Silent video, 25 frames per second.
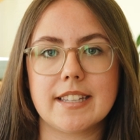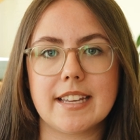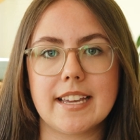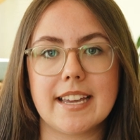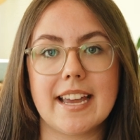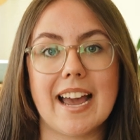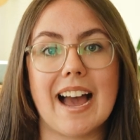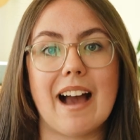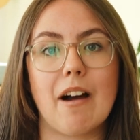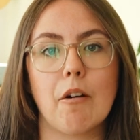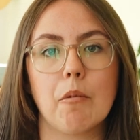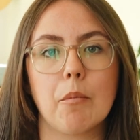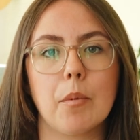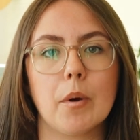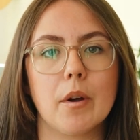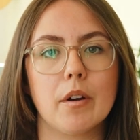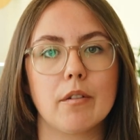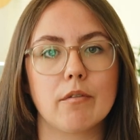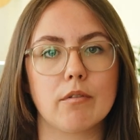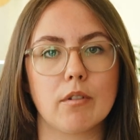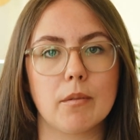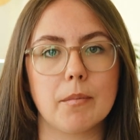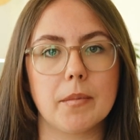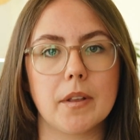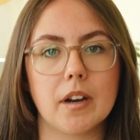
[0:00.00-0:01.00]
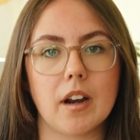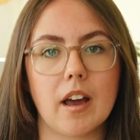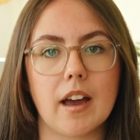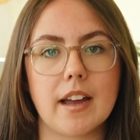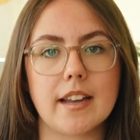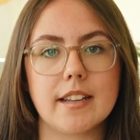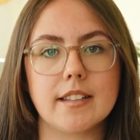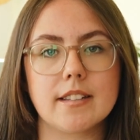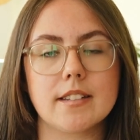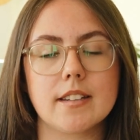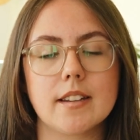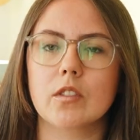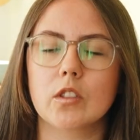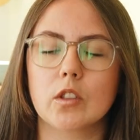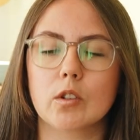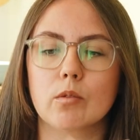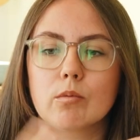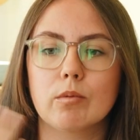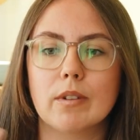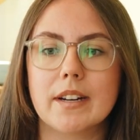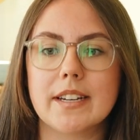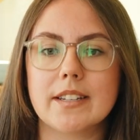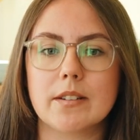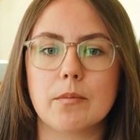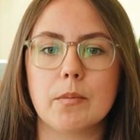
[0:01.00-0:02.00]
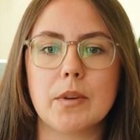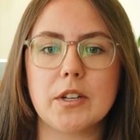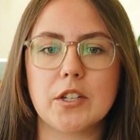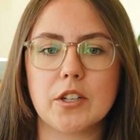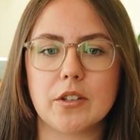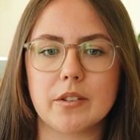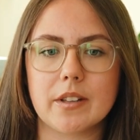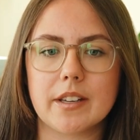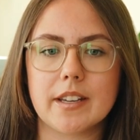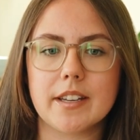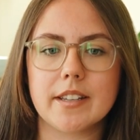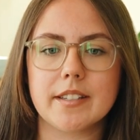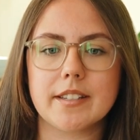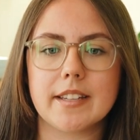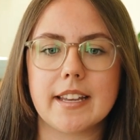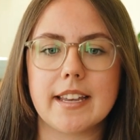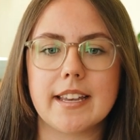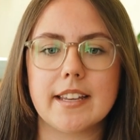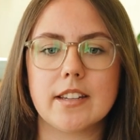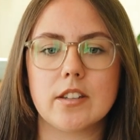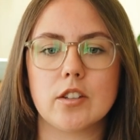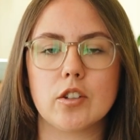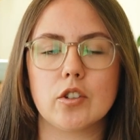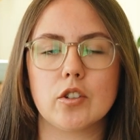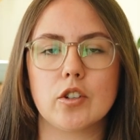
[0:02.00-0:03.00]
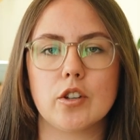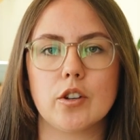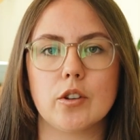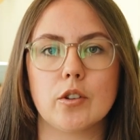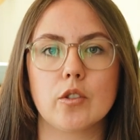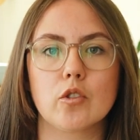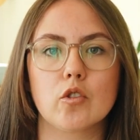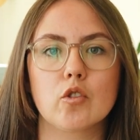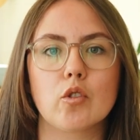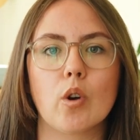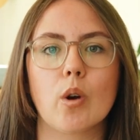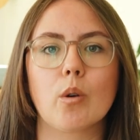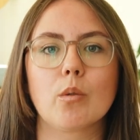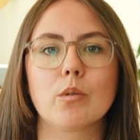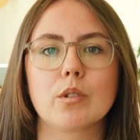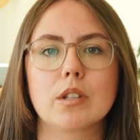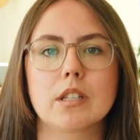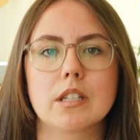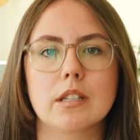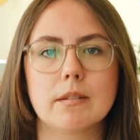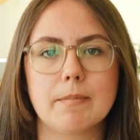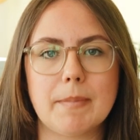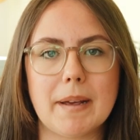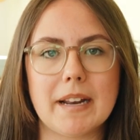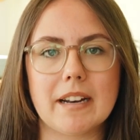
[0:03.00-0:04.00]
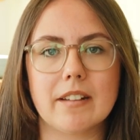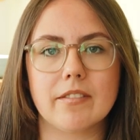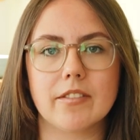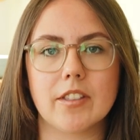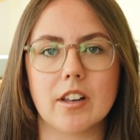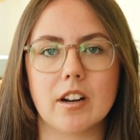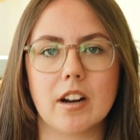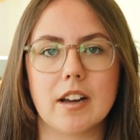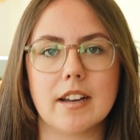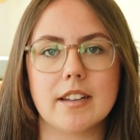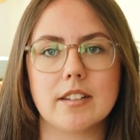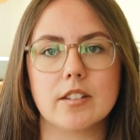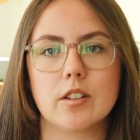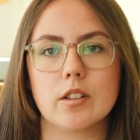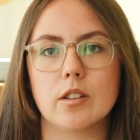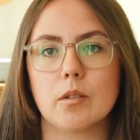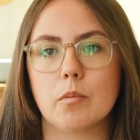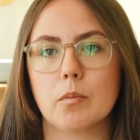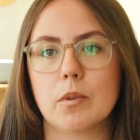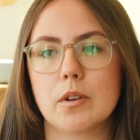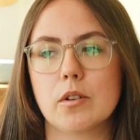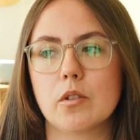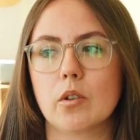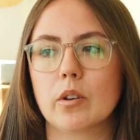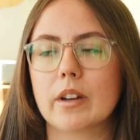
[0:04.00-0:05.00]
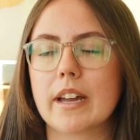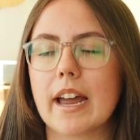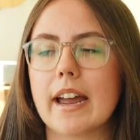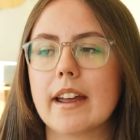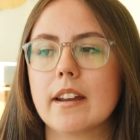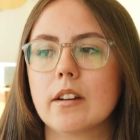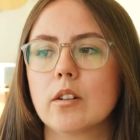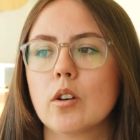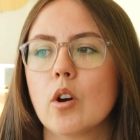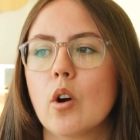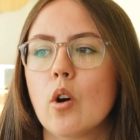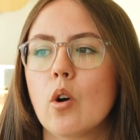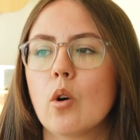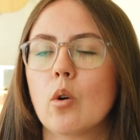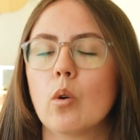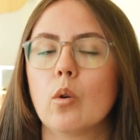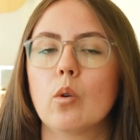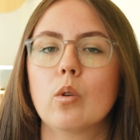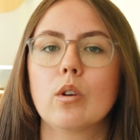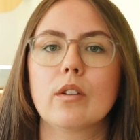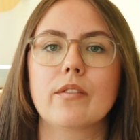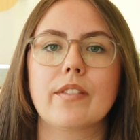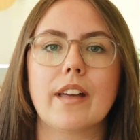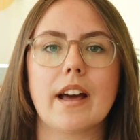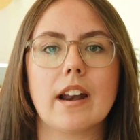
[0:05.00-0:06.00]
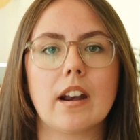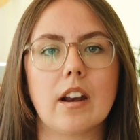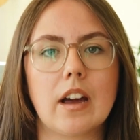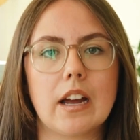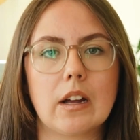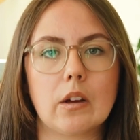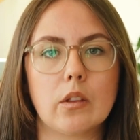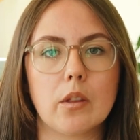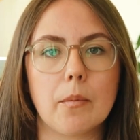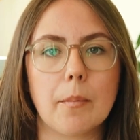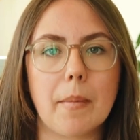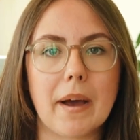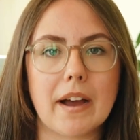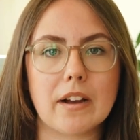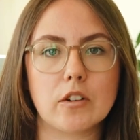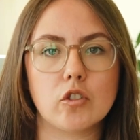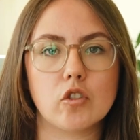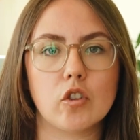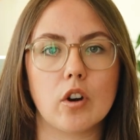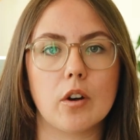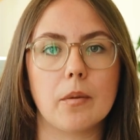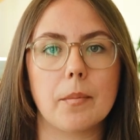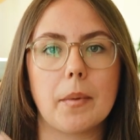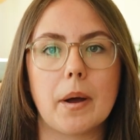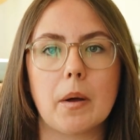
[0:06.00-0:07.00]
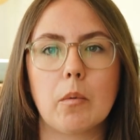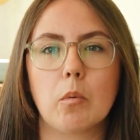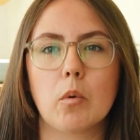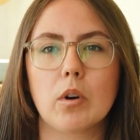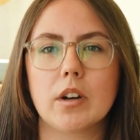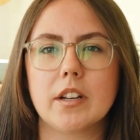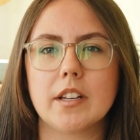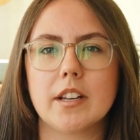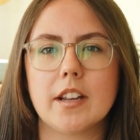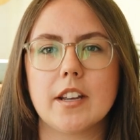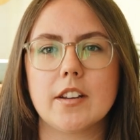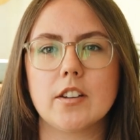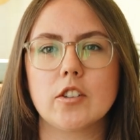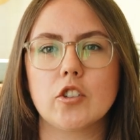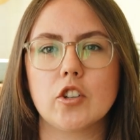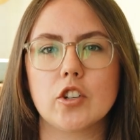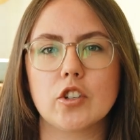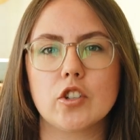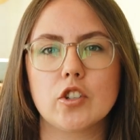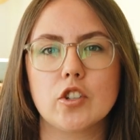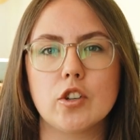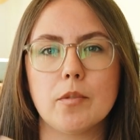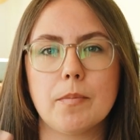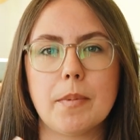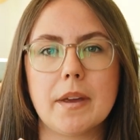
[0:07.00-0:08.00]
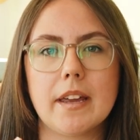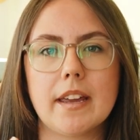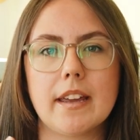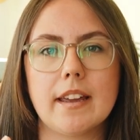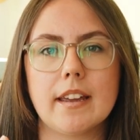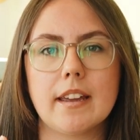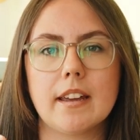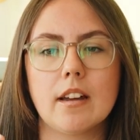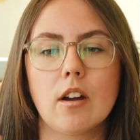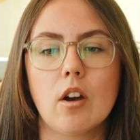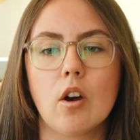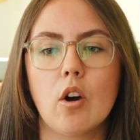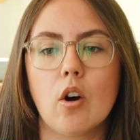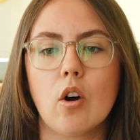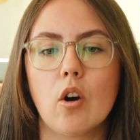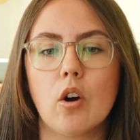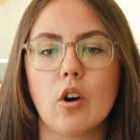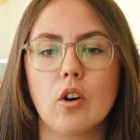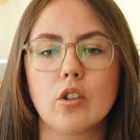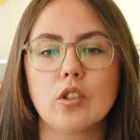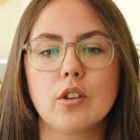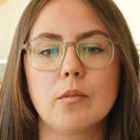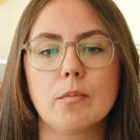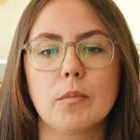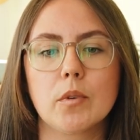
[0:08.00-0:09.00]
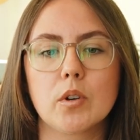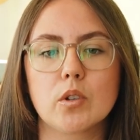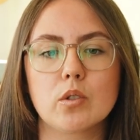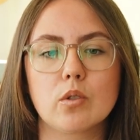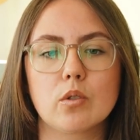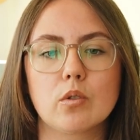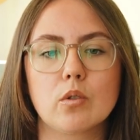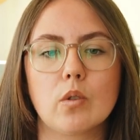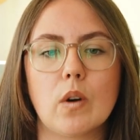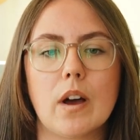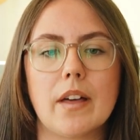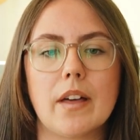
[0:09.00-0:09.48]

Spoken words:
the output from the light. The reason we do this is to control the spill of the light so that we're not getting all of that light on the backdrop. I wanted it just to be on the model